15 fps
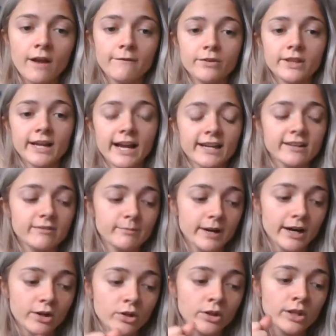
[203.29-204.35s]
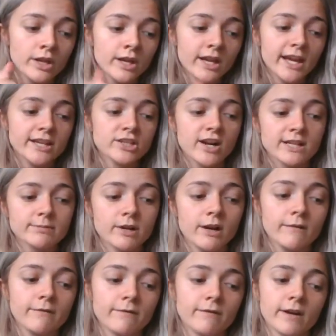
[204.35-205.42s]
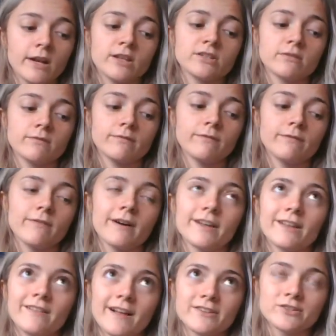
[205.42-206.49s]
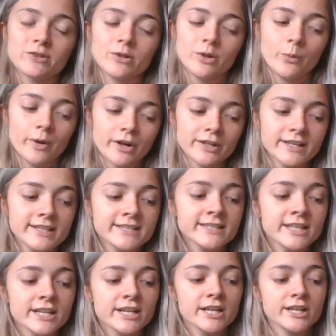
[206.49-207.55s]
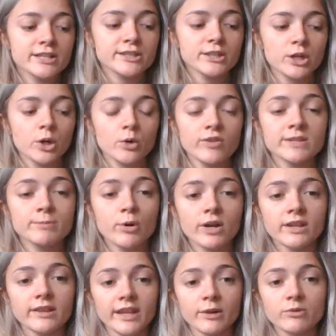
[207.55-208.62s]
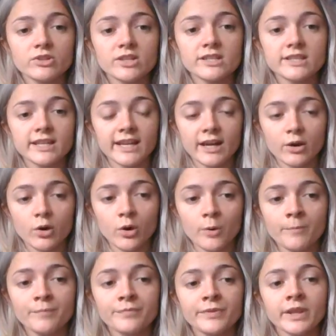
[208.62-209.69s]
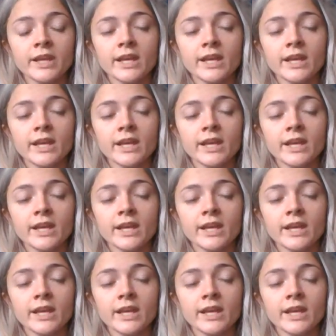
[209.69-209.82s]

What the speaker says: For the cognitive model, it talks about phonological awareness, so the spoken languages like at home.